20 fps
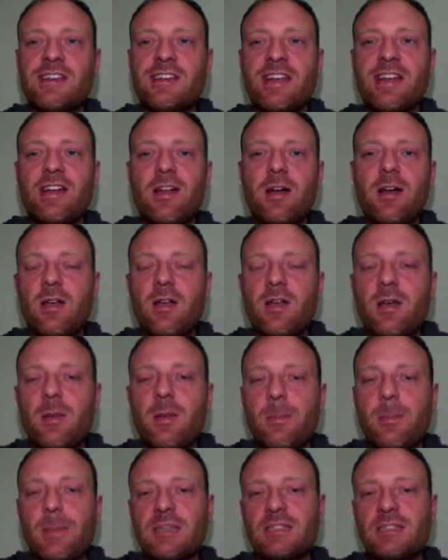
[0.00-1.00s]
editor.
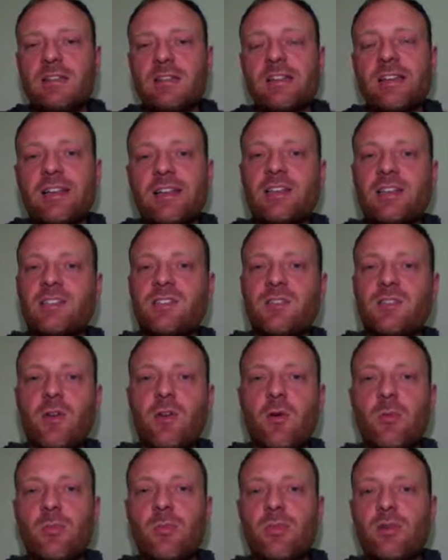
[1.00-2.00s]
Basically it lets you
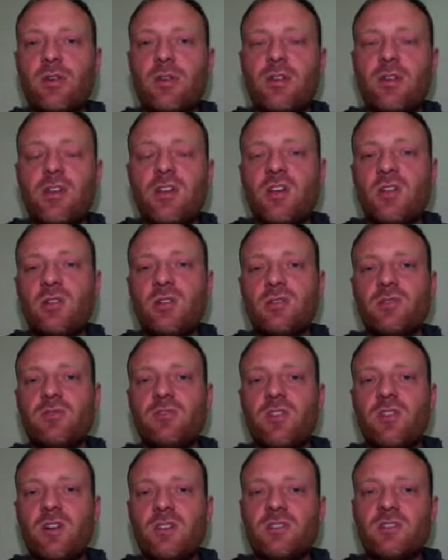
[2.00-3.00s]
open two
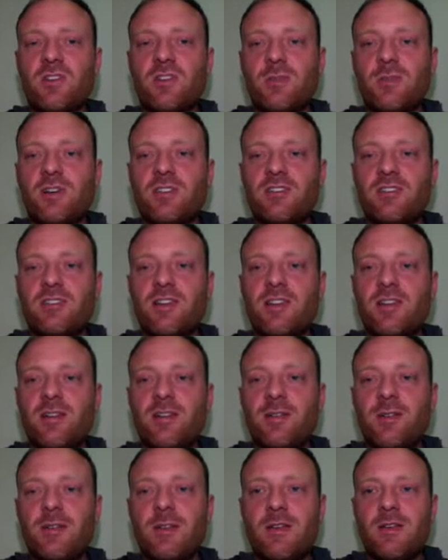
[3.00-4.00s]
files side by side.
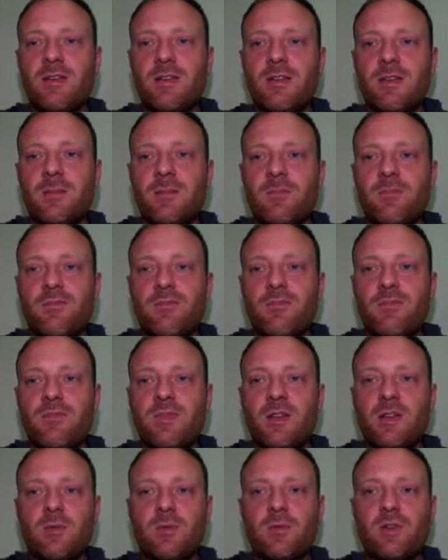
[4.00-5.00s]

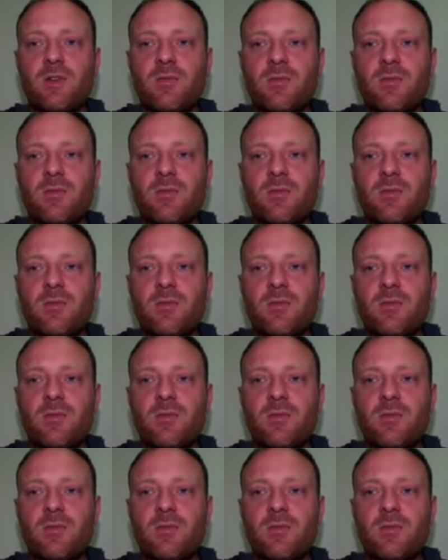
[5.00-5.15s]
Now we'll get